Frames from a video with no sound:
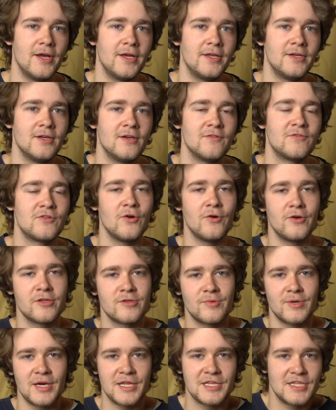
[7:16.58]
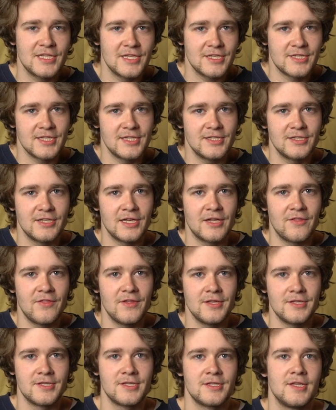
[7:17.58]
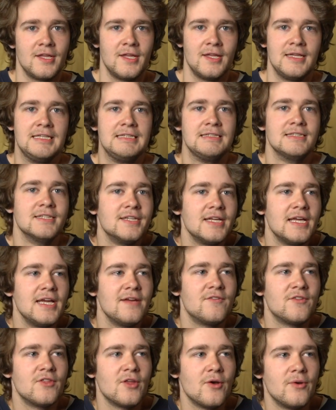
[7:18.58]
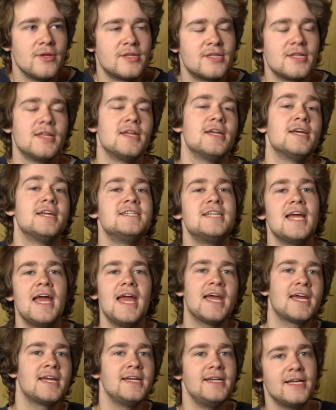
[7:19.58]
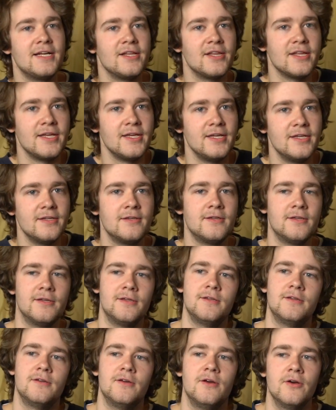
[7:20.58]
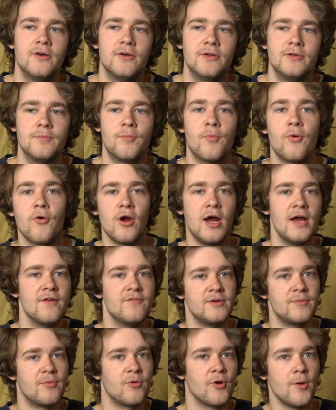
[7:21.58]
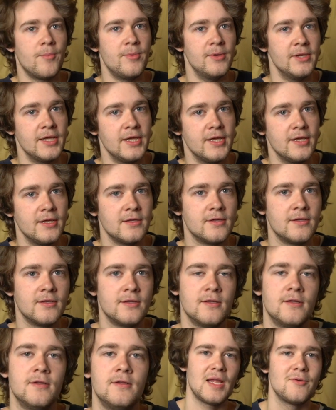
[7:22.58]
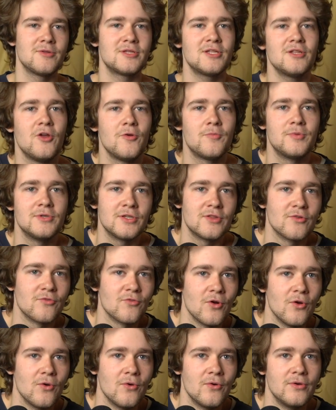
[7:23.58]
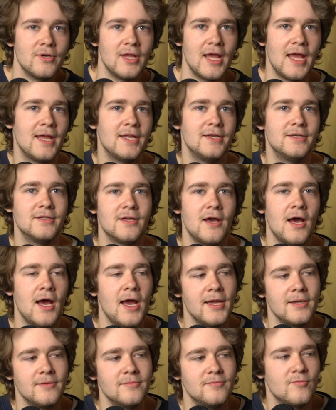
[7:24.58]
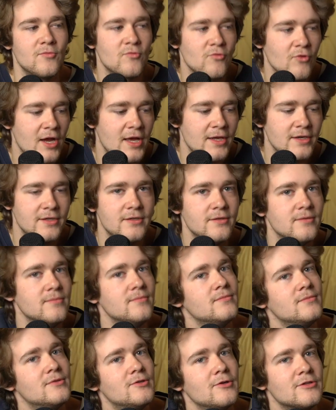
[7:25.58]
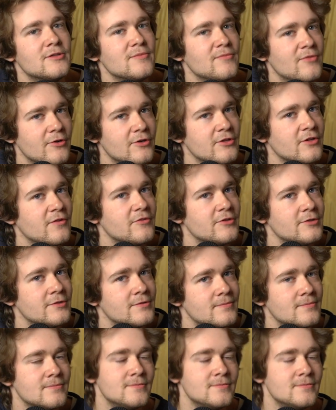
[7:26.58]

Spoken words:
But of course, when I see a scene like this, even though it's technically on private property, it was still open to the road, and I ran and took some photos of